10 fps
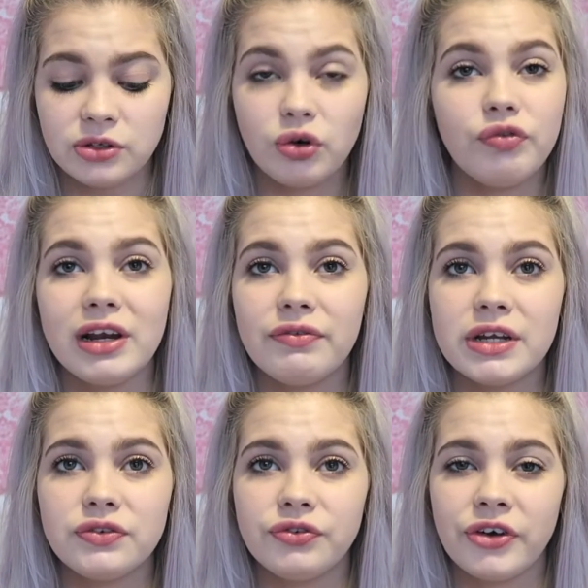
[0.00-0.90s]
I don't really
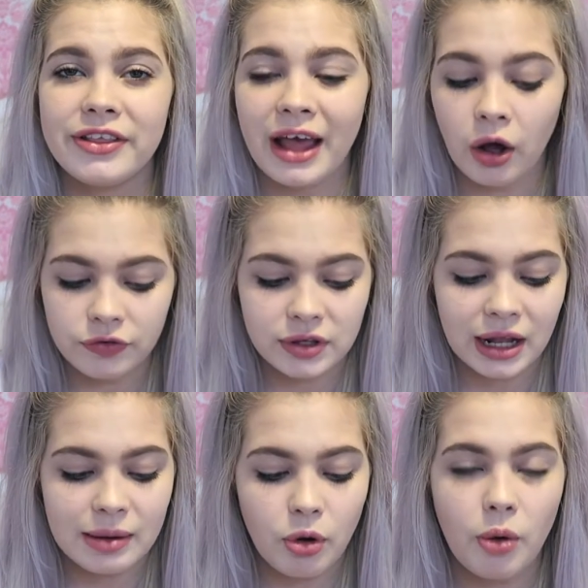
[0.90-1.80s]
reach for it that often
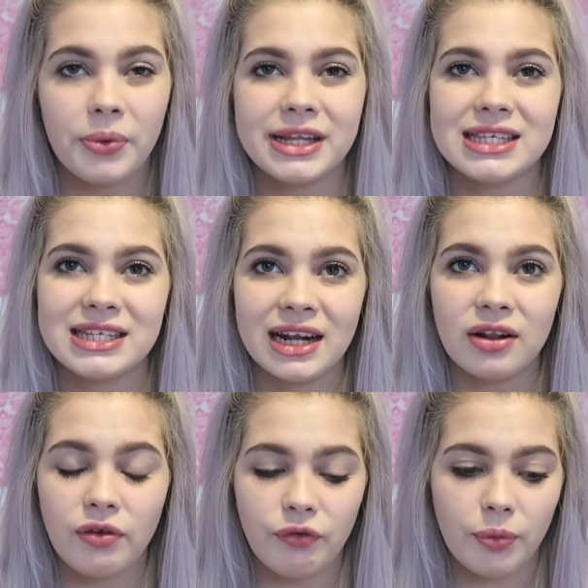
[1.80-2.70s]
anymore, but it's still
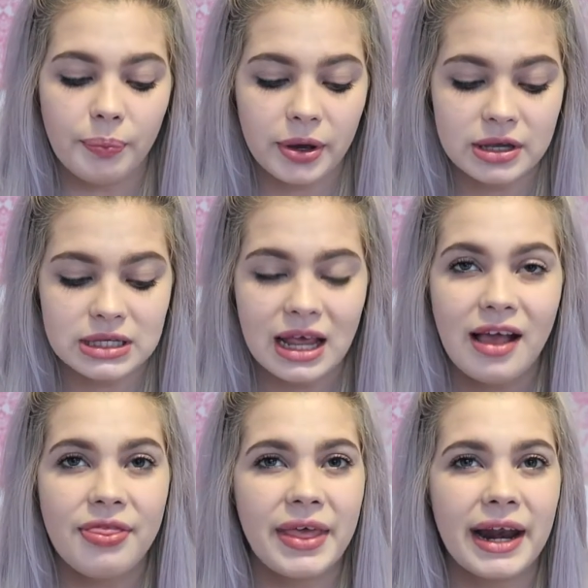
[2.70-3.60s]
at the front because
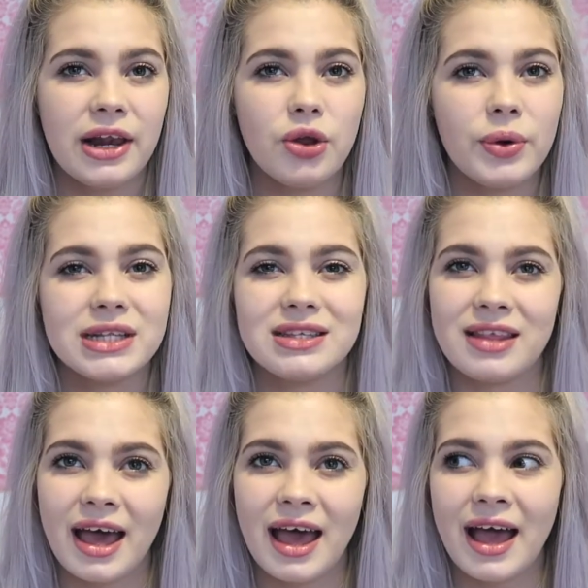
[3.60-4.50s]
then I know it's
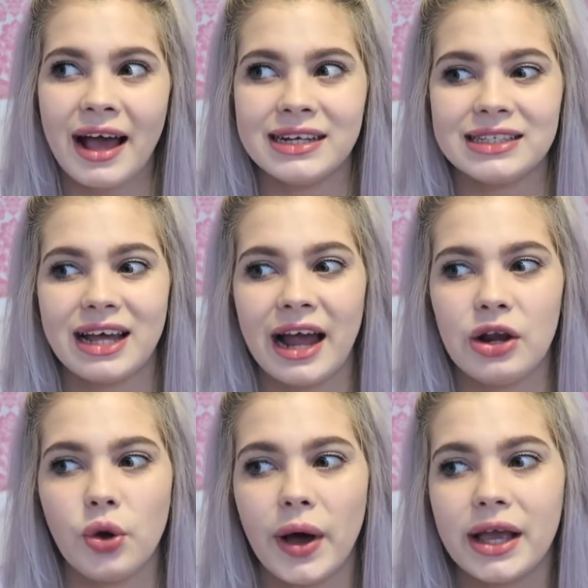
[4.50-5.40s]
there and I
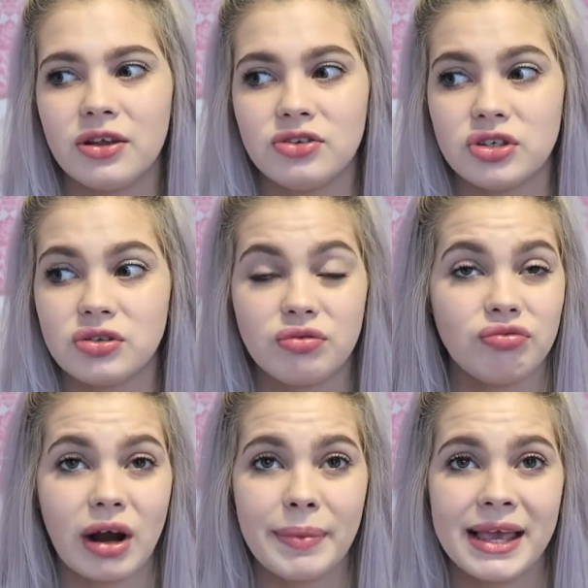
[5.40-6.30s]
know I can just
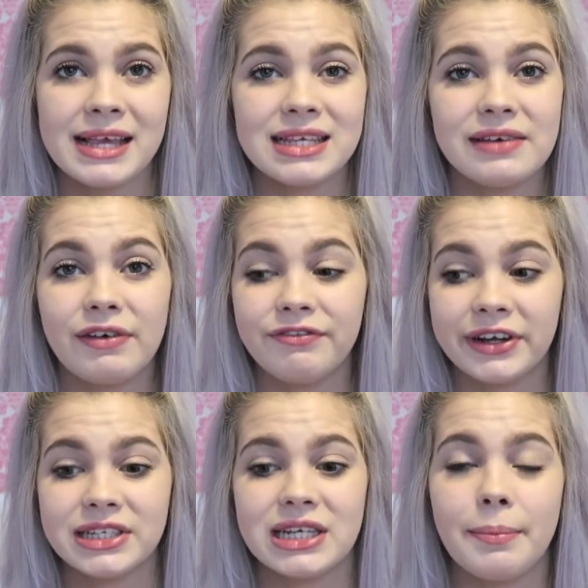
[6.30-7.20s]
grab it easy if I'm
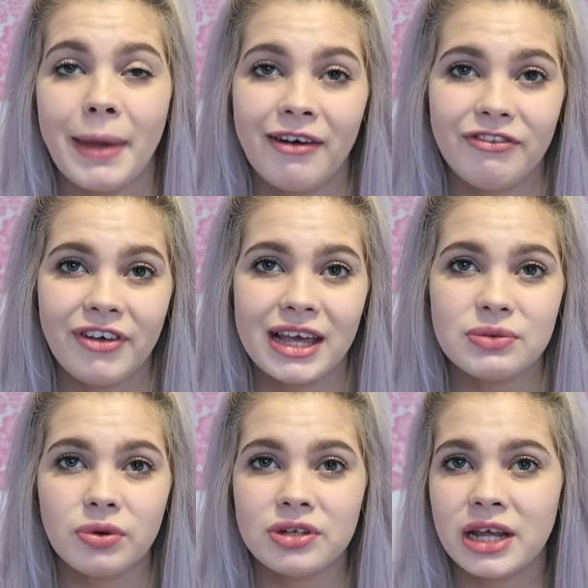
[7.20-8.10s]
fancying a matte
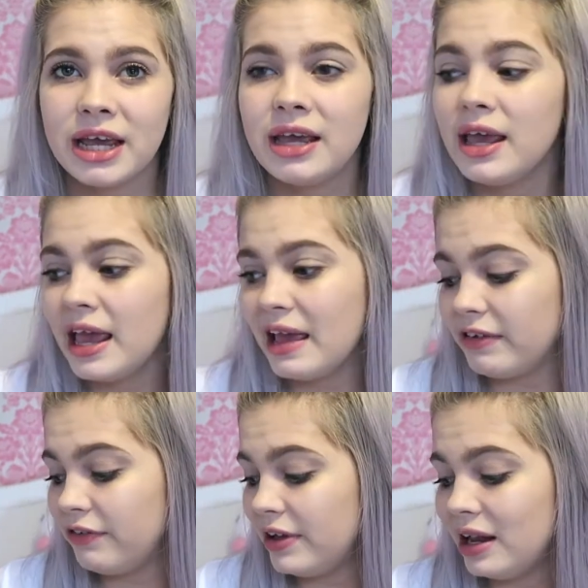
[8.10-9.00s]
face one day, if
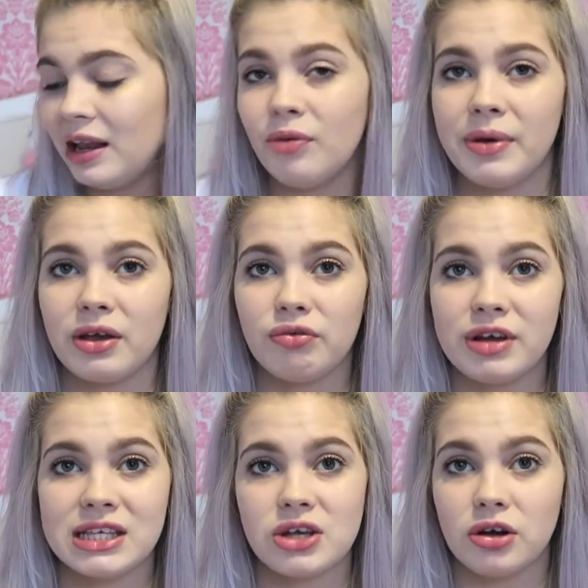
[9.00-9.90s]
I feel a little bit
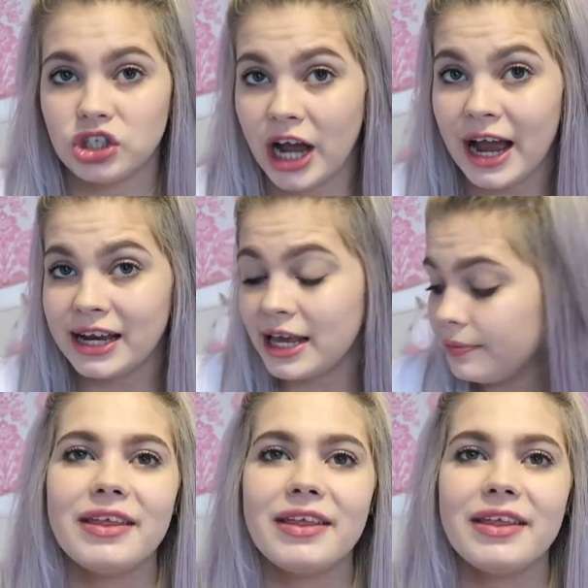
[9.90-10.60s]
greasy or shiny.